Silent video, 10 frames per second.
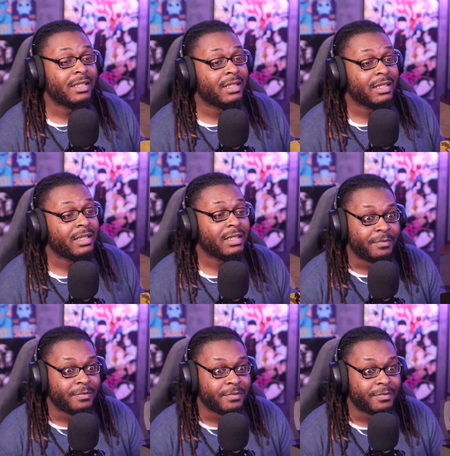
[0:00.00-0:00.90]

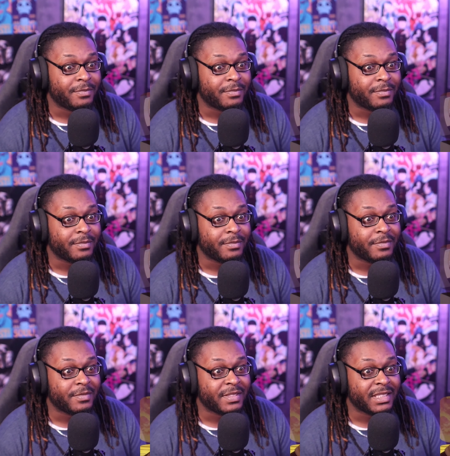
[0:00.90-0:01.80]

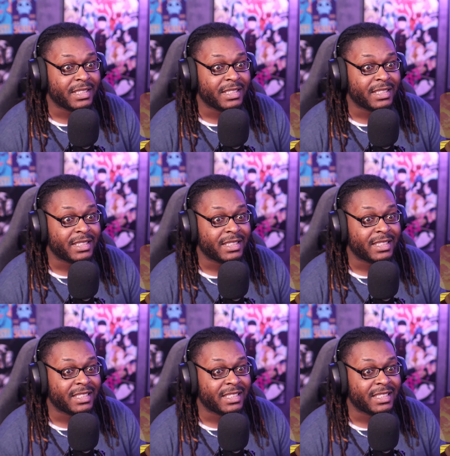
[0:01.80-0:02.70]

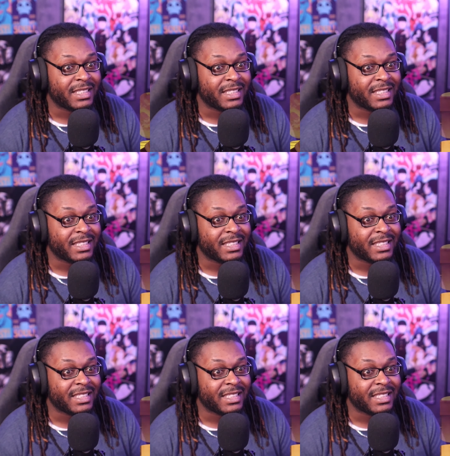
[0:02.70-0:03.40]
(silence)